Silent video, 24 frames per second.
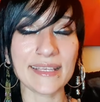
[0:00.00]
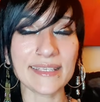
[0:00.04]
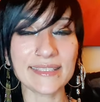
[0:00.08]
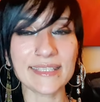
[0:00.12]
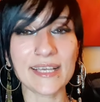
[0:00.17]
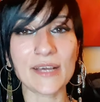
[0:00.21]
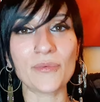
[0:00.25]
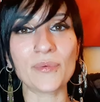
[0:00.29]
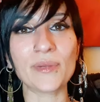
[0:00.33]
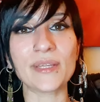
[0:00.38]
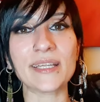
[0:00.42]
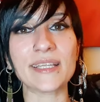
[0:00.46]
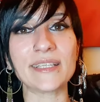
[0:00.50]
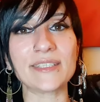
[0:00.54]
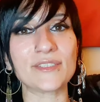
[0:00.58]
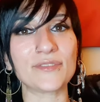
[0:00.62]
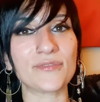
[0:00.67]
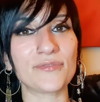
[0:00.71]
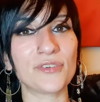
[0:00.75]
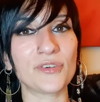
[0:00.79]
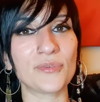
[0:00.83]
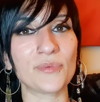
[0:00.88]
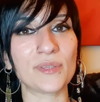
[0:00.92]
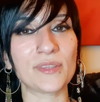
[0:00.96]
And that's how we need
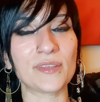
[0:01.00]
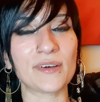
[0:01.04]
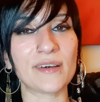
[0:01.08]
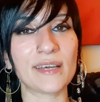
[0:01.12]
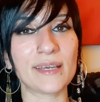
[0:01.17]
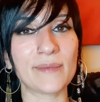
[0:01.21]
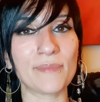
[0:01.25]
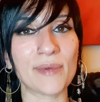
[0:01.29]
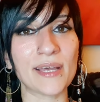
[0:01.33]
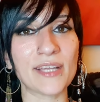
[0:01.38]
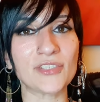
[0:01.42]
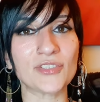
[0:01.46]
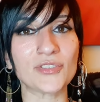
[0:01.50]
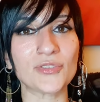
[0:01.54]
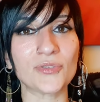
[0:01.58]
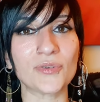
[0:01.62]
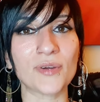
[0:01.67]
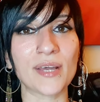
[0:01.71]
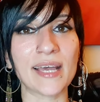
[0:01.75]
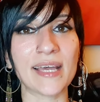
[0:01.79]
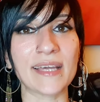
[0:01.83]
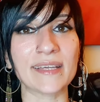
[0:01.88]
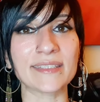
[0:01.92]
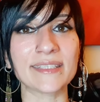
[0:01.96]
to feel with our
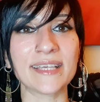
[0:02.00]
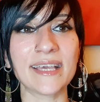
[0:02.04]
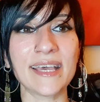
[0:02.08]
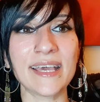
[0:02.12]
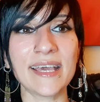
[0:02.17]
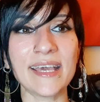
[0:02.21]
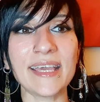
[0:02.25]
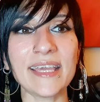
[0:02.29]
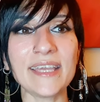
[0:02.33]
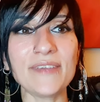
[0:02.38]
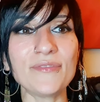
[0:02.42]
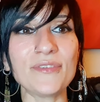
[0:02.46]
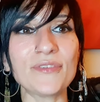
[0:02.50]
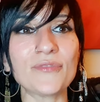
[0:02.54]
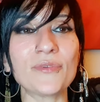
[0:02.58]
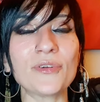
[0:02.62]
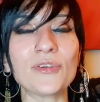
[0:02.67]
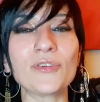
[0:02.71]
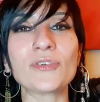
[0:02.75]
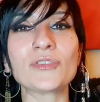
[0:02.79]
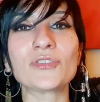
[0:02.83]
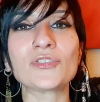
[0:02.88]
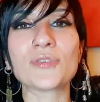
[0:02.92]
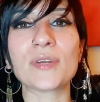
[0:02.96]
imaginal act. Even if
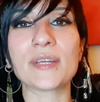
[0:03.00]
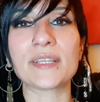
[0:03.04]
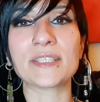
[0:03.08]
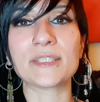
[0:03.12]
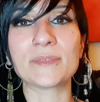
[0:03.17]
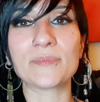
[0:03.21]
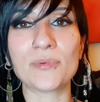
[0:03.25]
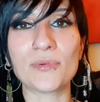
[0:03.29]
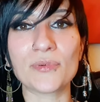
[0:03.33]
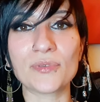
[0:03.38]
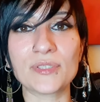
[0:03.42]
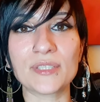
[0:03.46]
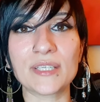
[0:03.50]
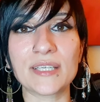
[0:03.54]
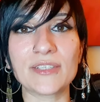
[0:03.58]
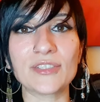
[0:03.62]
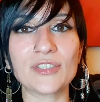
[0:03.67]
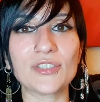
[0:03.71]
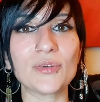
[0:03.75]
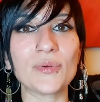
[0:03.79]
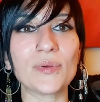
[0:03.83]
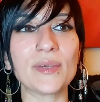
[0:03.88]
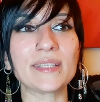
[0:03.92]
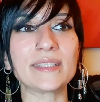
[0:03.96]
we're not
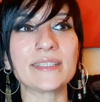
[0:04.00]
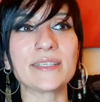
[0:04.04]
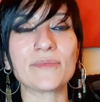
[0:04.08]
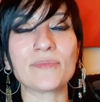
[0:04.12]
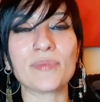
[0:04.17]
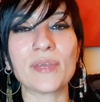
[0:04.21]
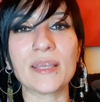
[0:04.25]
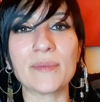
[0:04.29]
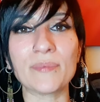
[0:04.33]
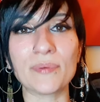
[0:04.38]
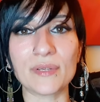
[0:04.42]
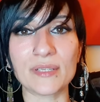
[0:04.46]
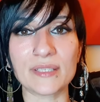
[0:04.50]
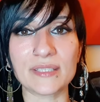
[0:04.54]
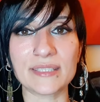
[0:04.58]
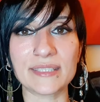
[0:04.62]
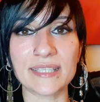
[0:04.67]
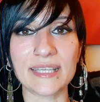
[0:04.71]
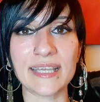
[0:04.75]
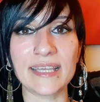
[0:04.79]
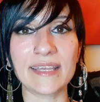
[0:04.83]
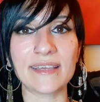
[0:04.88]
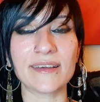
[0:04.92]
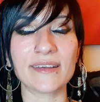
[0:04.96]
transporting to it and people are
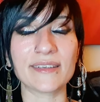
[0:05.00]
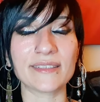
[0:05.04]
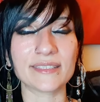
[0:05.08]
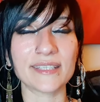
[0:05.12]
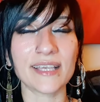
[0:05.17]
seeing